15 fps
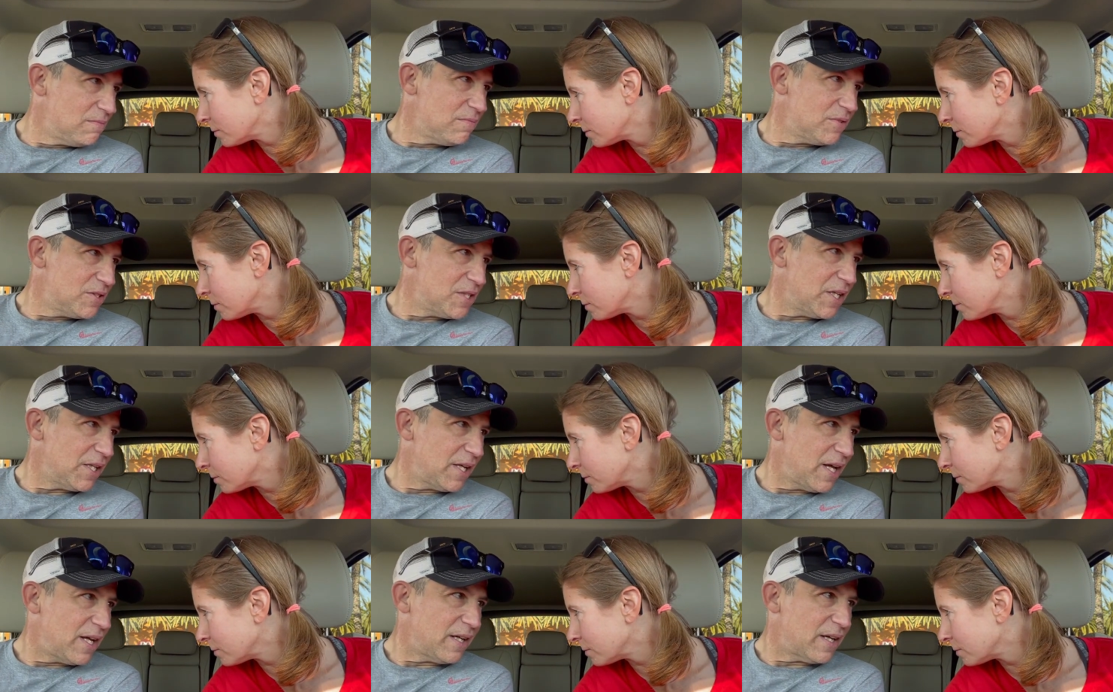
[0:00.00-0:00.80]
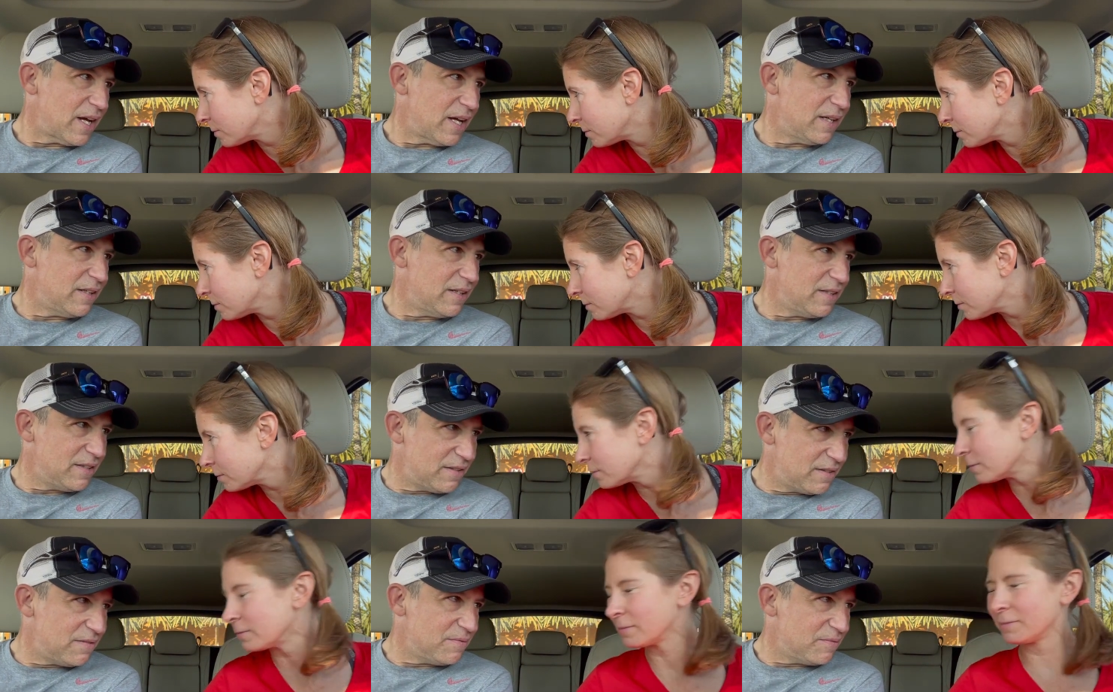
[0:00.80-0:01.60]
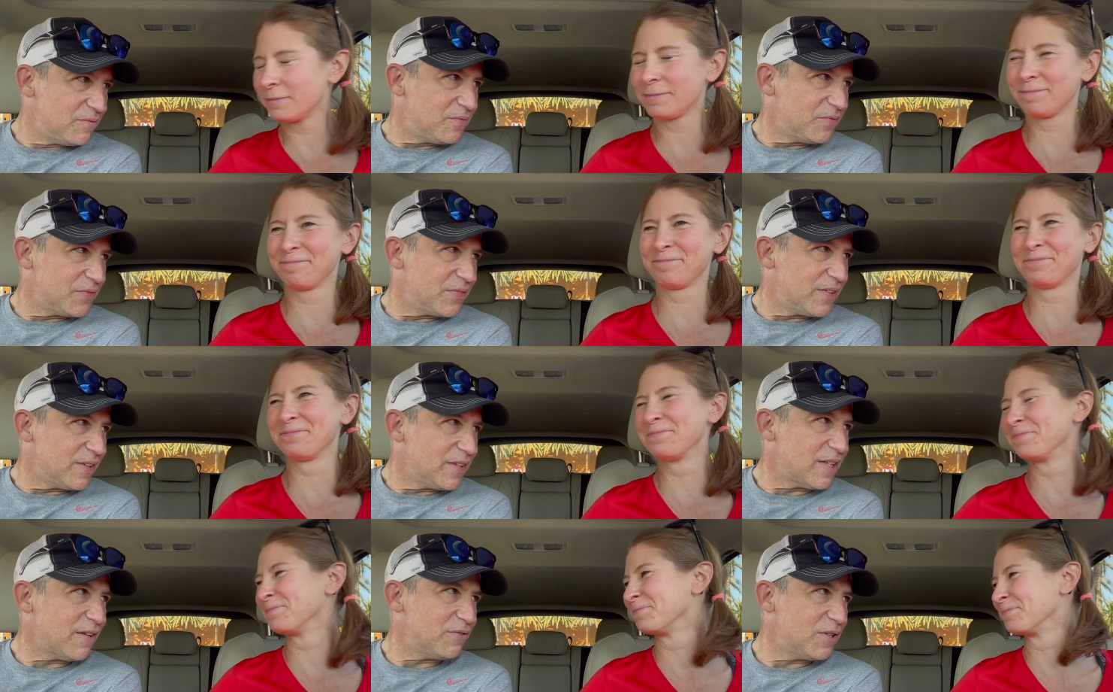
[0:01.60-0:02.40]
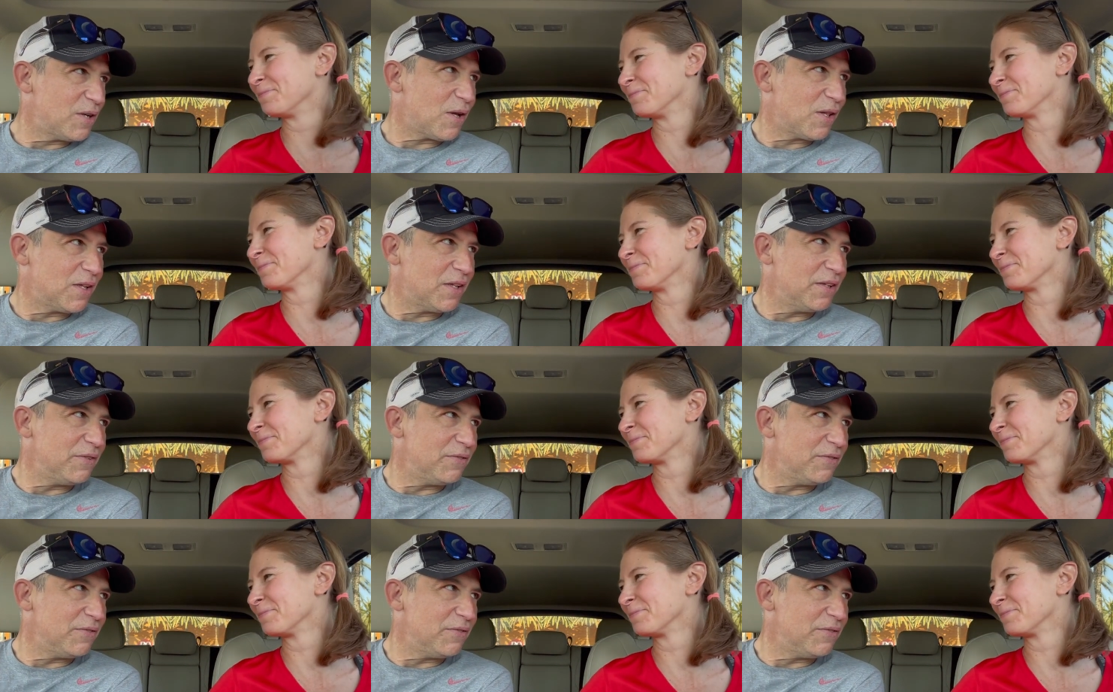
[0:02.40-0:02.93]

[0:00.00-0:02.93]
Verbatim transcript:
Speaker 1: say, hey, I left it all on the